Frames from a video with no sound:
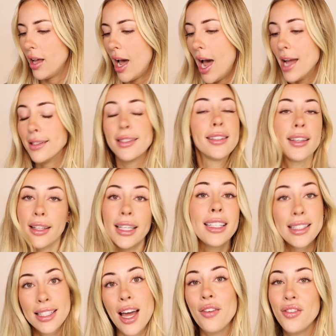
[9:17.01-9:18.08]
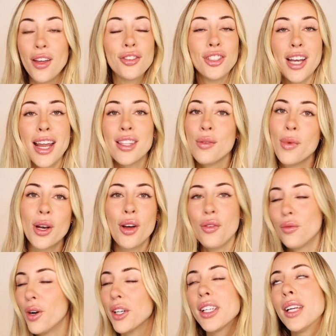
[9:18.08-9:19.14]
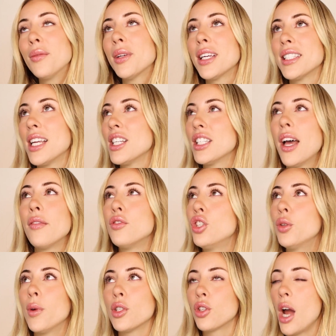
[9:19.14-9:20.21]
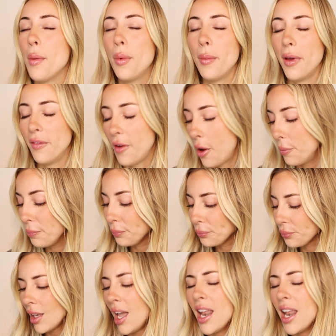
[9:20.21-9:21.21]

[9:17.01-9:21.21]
I had to delete stuff yesterday in the middle of working because I just have too much crap on my phone.